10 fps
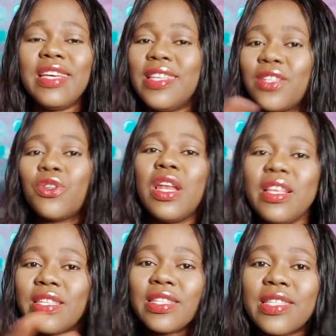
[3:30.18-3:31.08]
It's
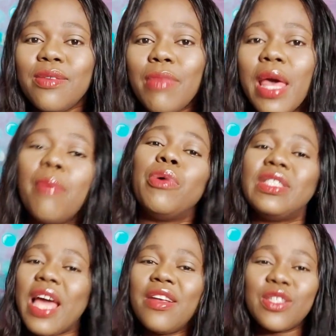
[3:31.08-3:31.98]
releasing semen,
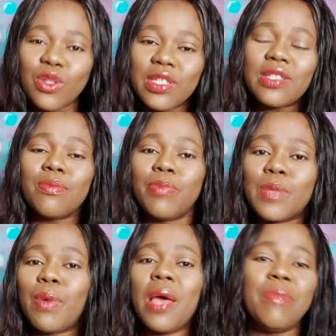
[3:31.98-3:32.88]
but there is no
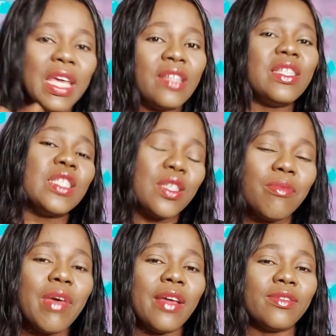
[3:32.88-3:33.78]
sperm in the
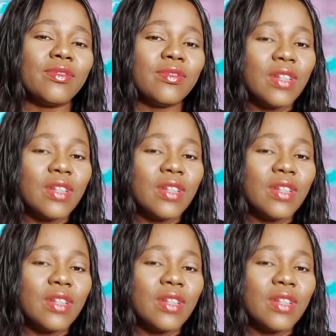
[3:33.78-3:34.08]
semen.